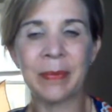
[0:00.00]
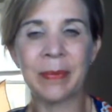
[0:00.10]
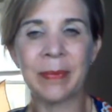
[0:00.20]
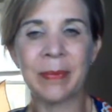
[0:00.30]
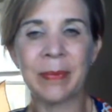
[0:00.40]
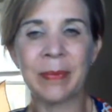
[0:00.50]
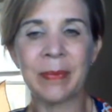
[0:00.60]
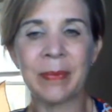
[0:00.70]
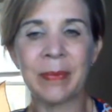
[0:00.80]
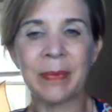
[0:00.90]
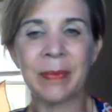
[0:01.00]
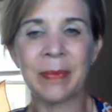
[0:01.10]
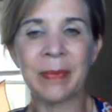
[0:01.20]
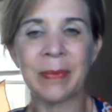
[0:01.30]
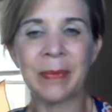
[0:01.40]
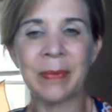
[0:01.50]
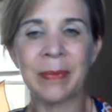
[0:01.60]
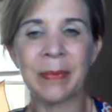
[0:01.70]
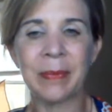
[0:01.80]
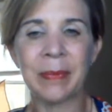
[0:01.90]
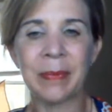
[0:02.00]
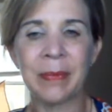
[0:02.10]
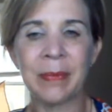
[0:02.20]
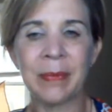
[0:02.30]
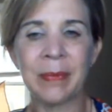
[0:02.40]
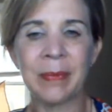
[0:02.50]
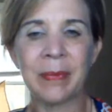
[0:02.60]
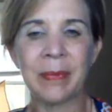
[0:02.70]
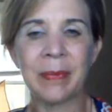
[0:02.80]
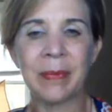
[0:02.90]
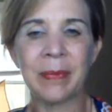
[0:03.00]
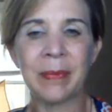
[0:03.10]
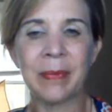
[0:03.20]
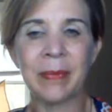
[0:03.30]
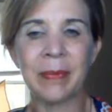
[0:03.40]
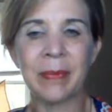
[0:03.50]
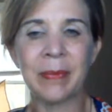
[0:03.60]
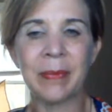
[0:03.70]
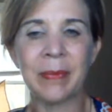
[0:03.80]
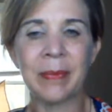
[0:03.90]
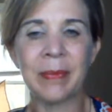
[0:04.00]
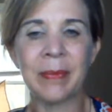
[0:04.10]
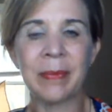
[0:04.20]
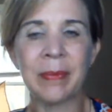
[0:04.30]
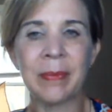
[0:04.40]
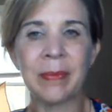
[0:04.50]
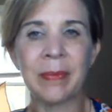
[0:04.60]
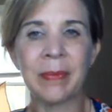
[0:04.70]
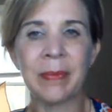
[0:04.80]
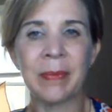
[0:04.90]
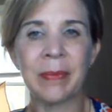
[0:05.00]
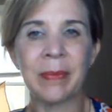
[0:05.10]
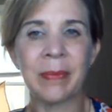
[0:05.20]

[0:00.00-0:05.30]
This person isn't speaking.